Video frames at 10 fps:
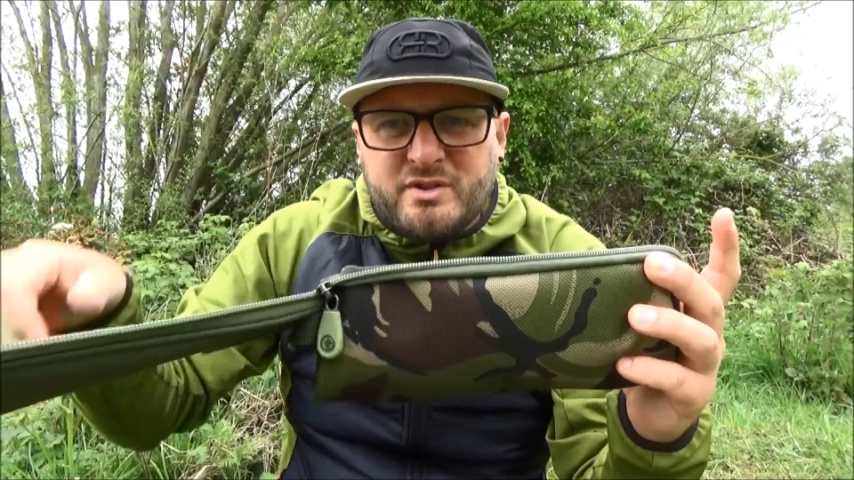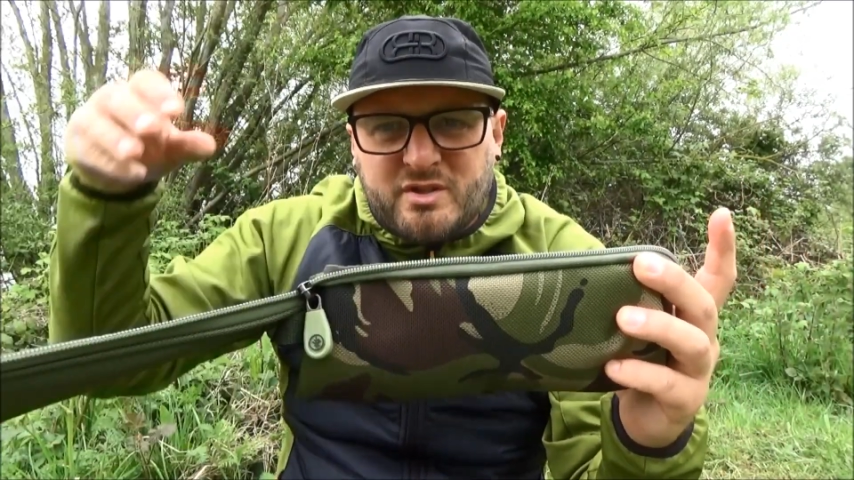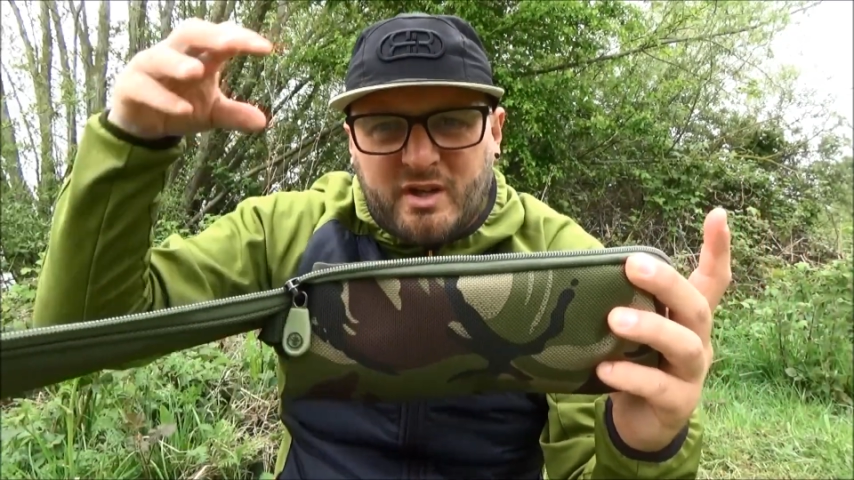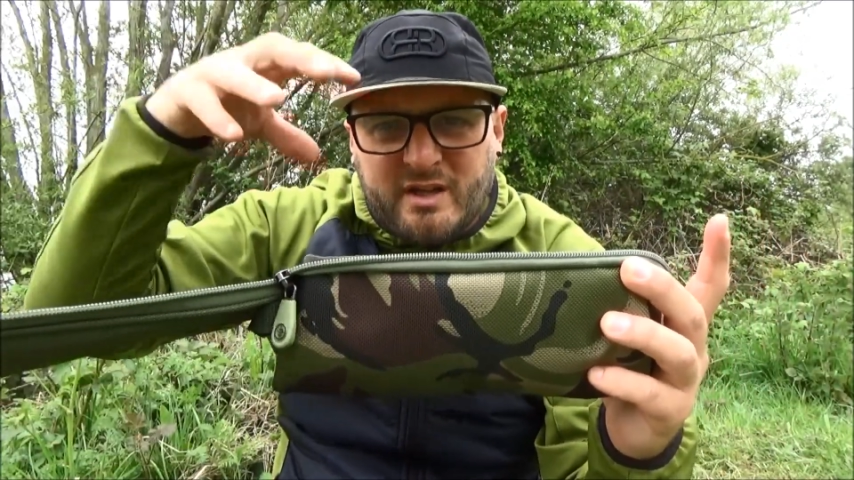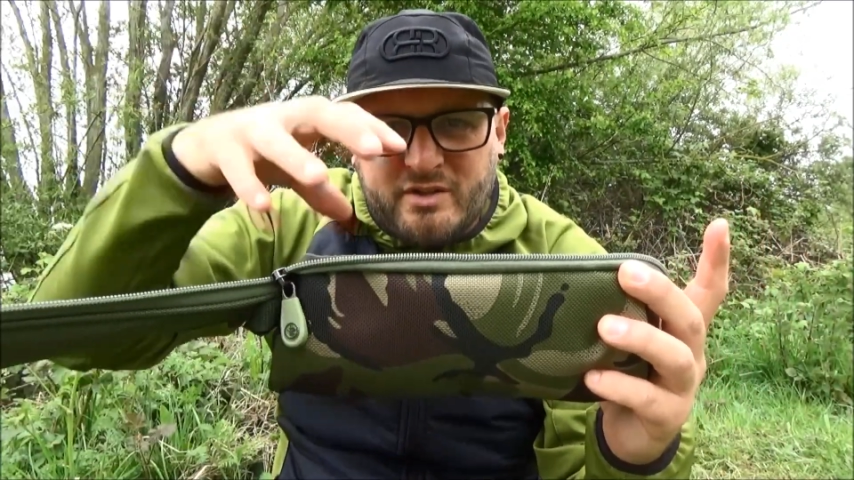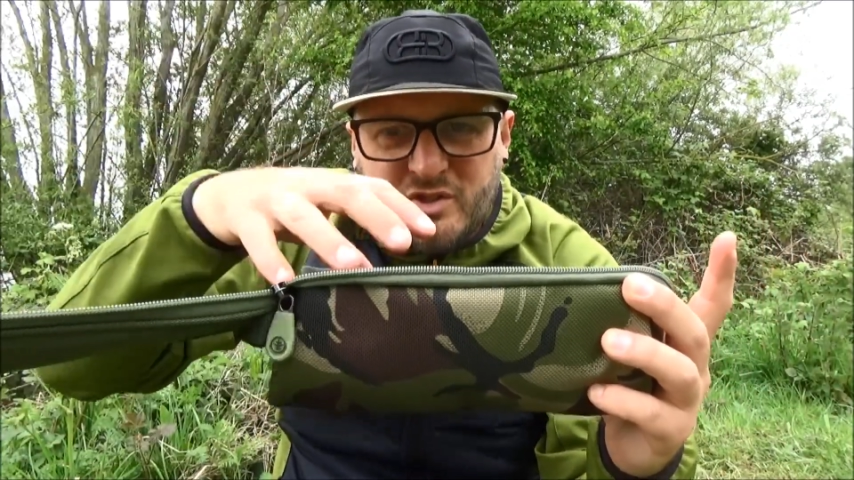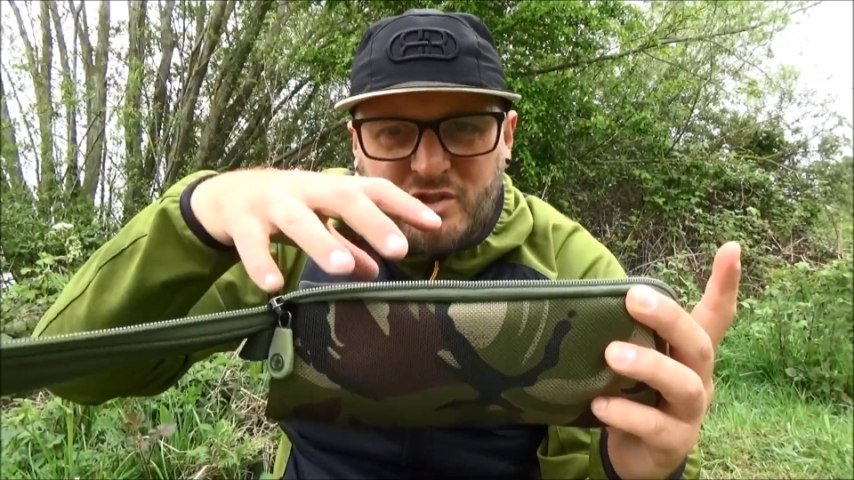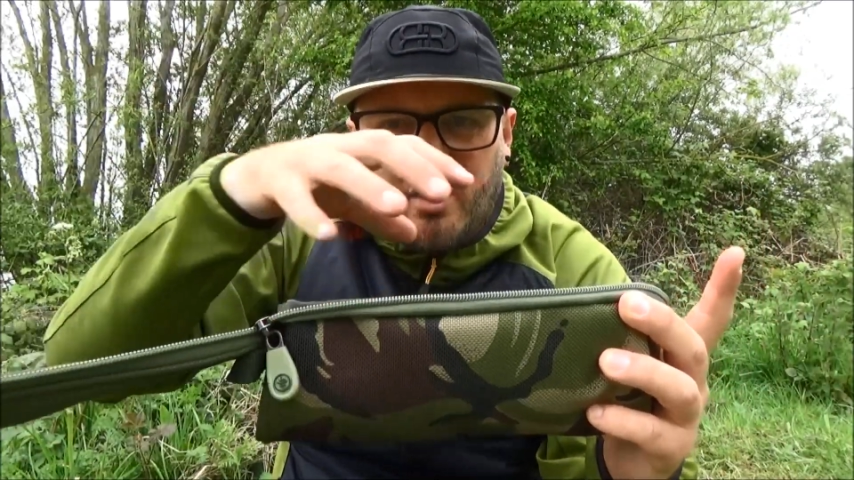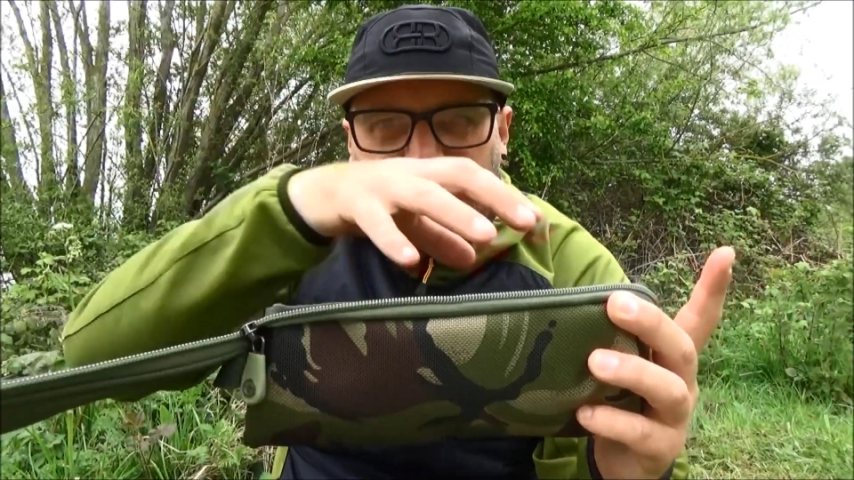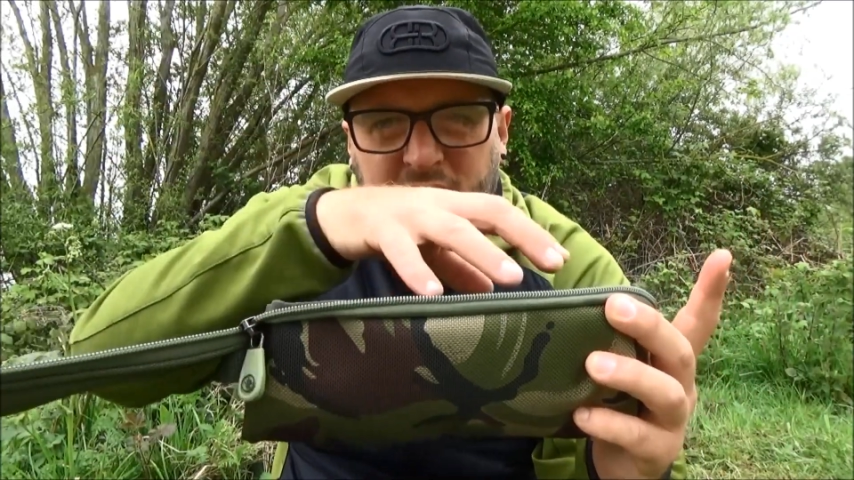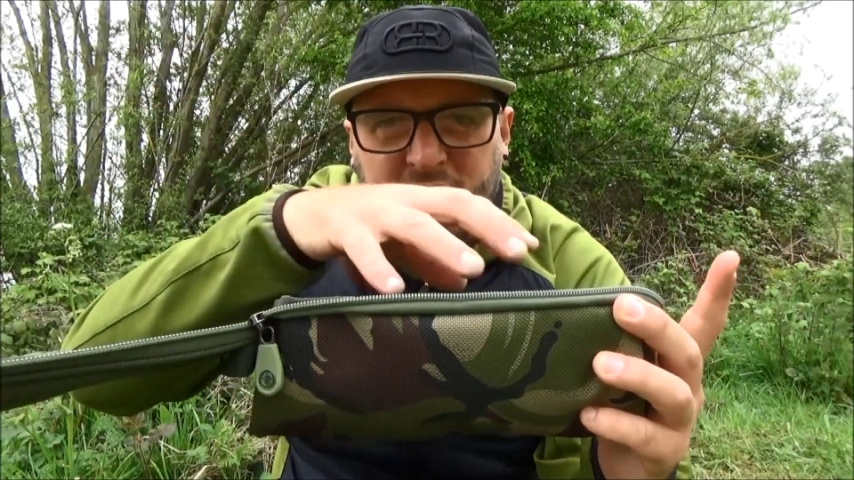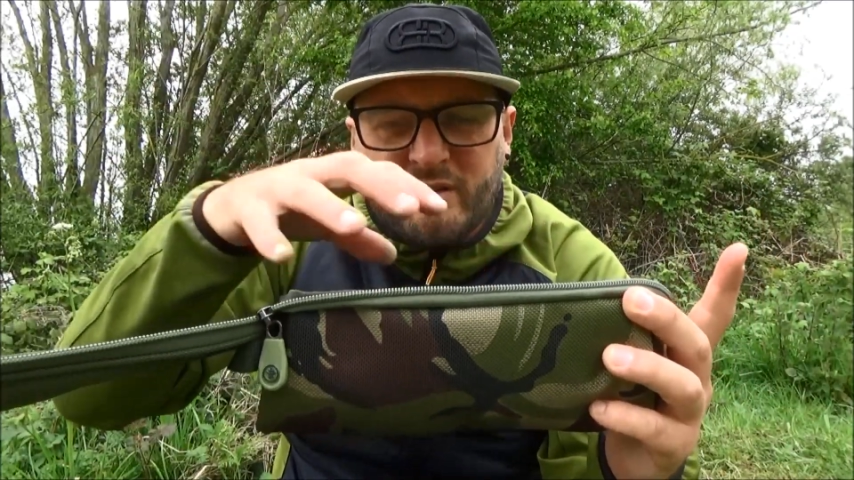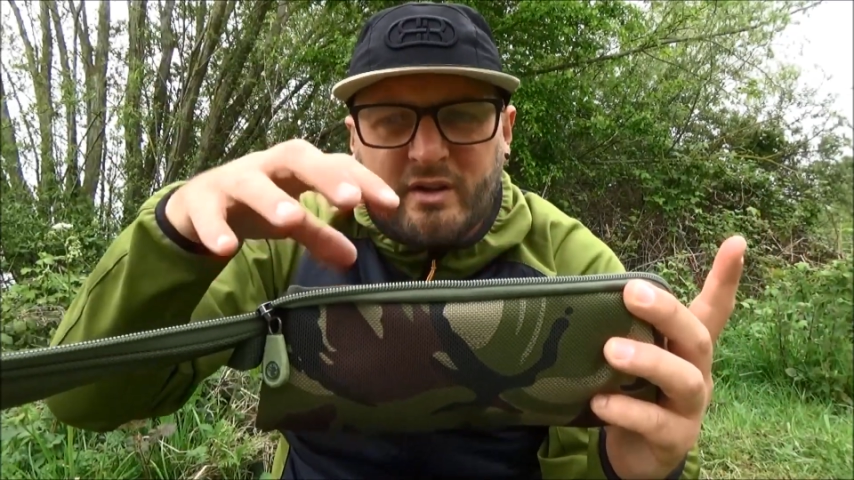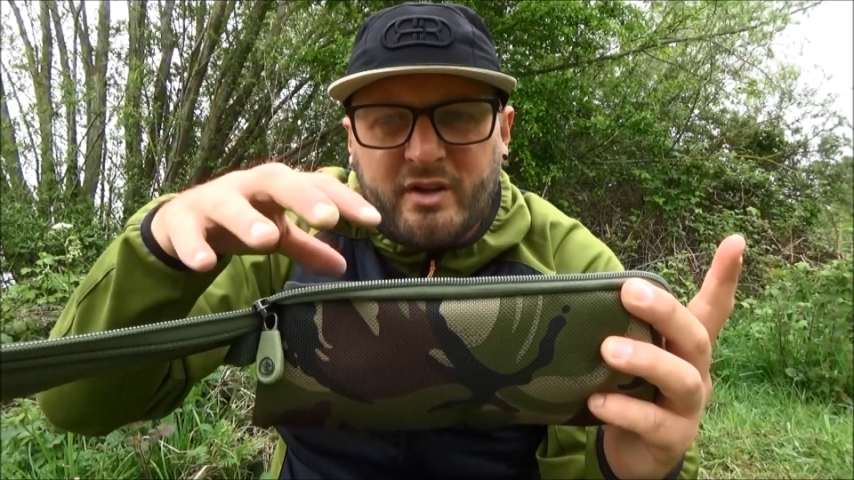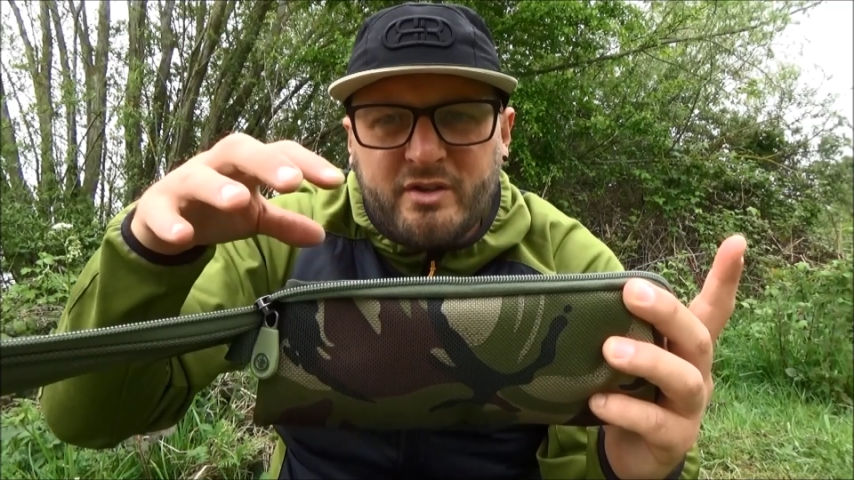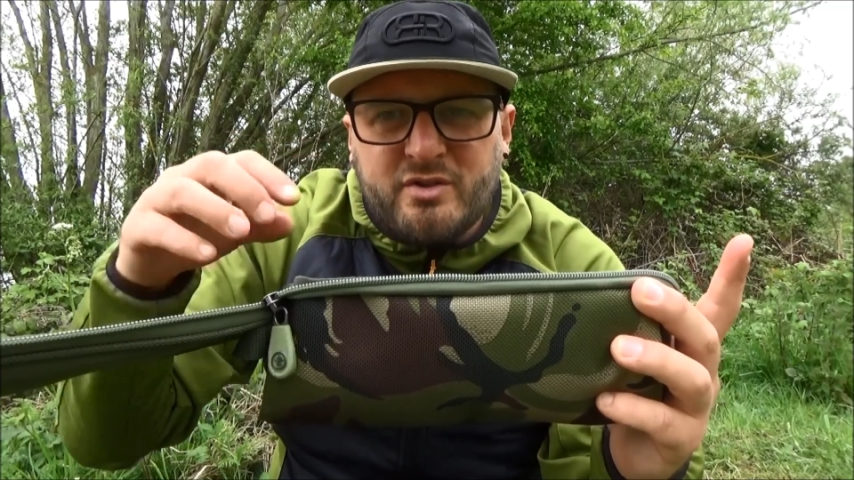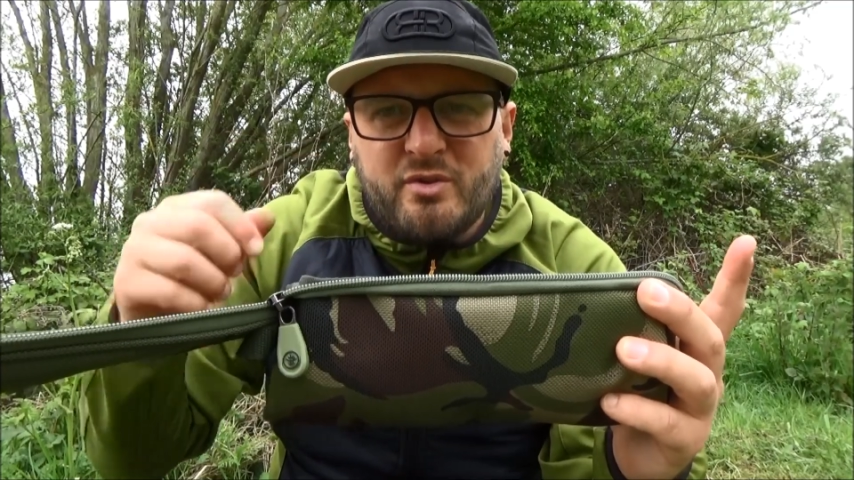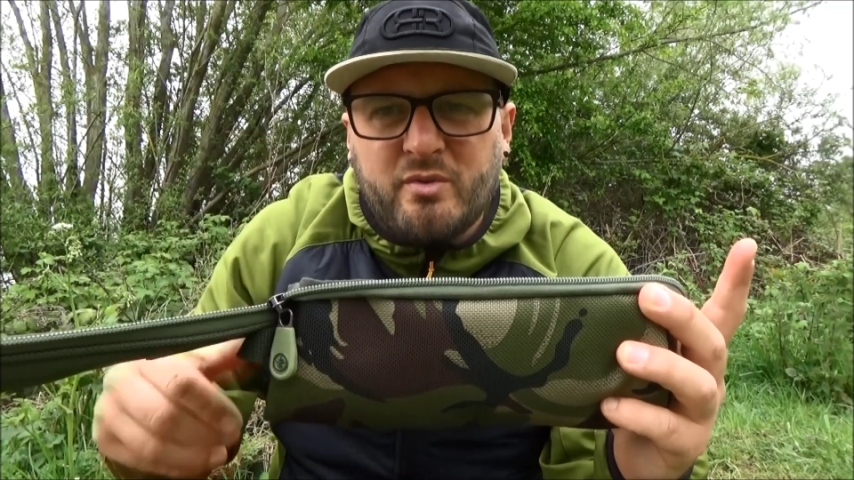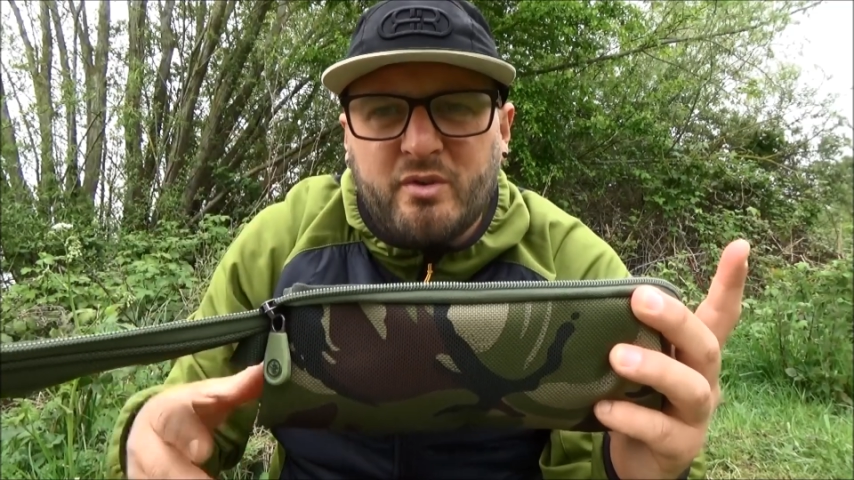to get stuck in to